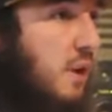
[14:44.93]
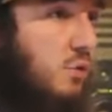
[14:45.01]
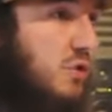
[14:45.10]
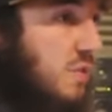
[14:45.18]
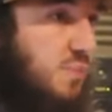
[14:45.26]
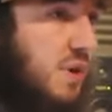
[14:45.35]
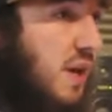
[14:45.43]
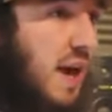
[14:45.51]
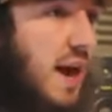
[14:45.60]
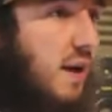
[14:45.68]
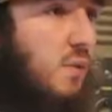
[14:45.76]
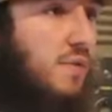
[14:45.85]
he'll just bring it
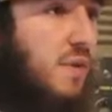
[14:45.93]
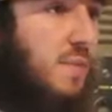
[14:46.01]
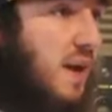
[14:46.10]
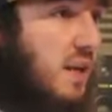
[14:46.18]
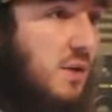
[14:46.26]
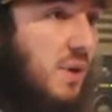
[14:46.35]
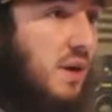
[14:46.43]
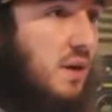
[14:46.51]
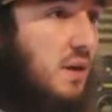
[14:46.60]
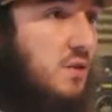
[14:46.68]
out with him anyway.